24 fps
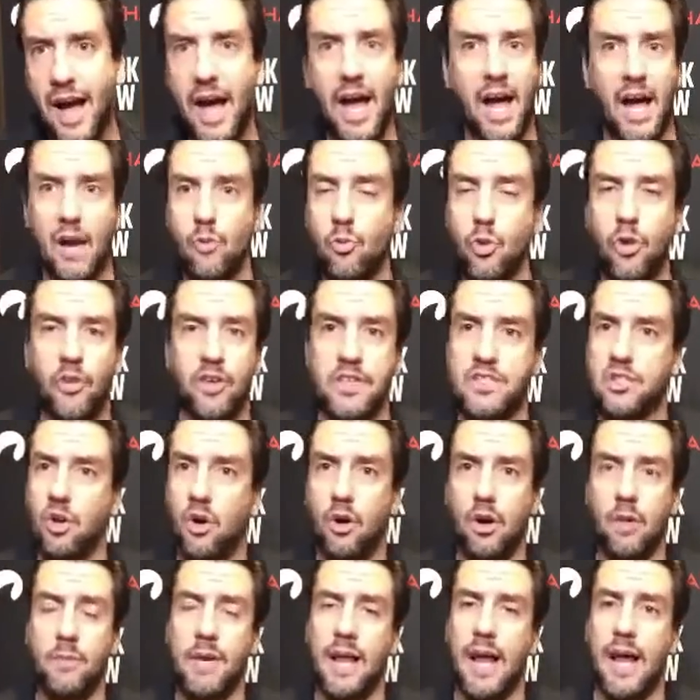I, I really
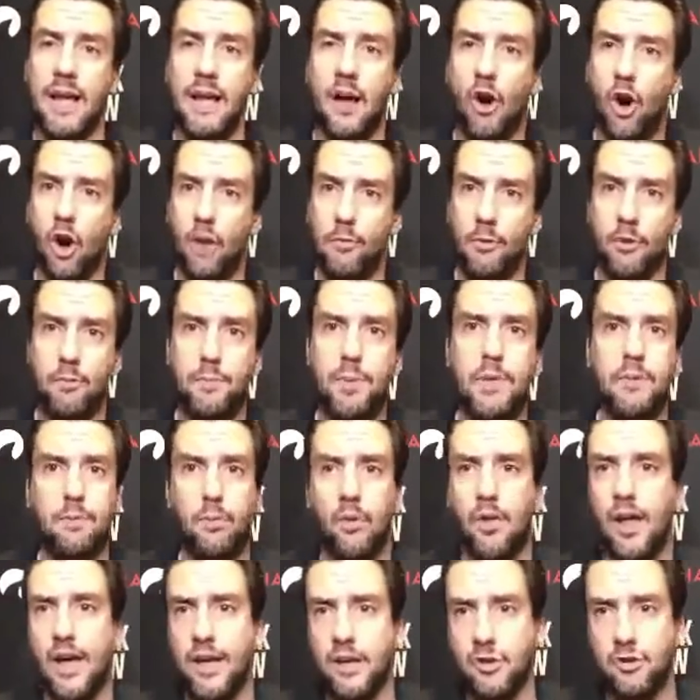don't. I mean, I, Auburn
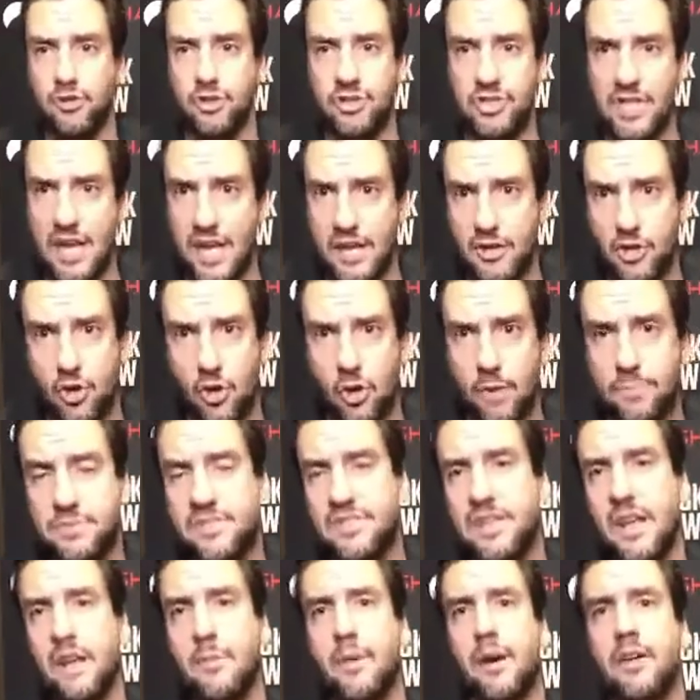people, I understand you're
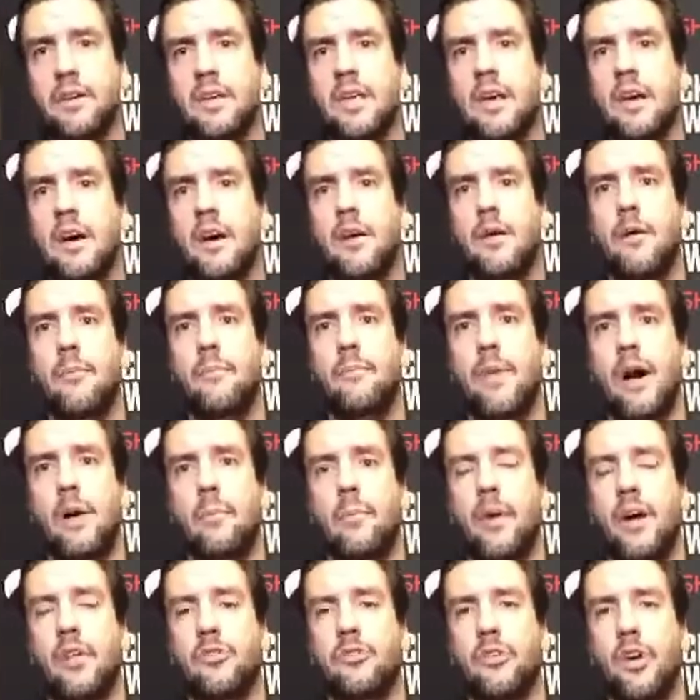upset about uh,
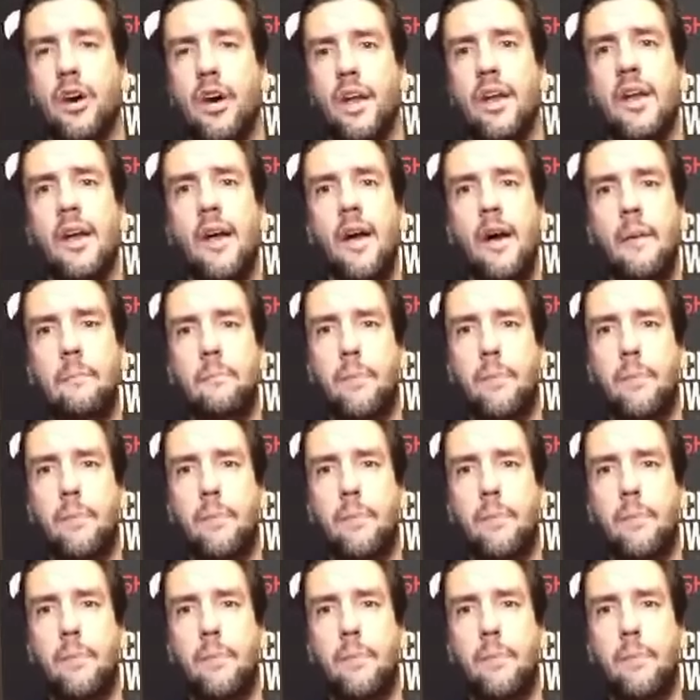about on,